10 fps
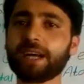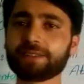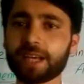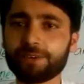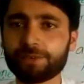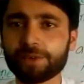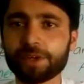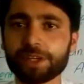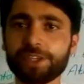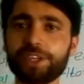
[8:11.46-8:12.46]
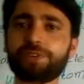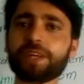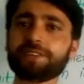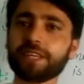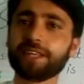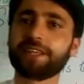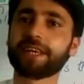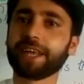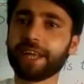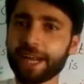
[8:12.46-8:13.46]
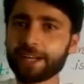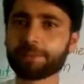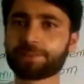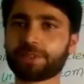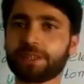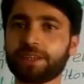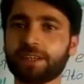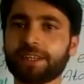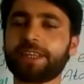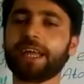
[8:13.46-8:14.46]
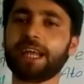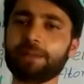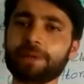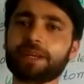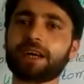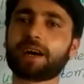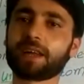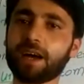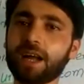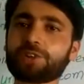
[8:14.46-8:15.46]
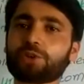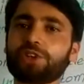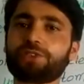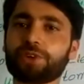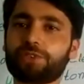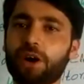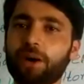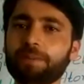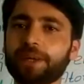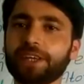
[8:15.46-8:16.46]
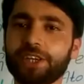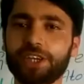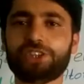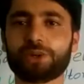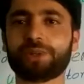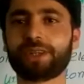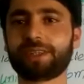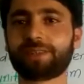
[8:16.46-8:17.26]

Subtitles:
of difference in their atoms, the elements are also different from each other.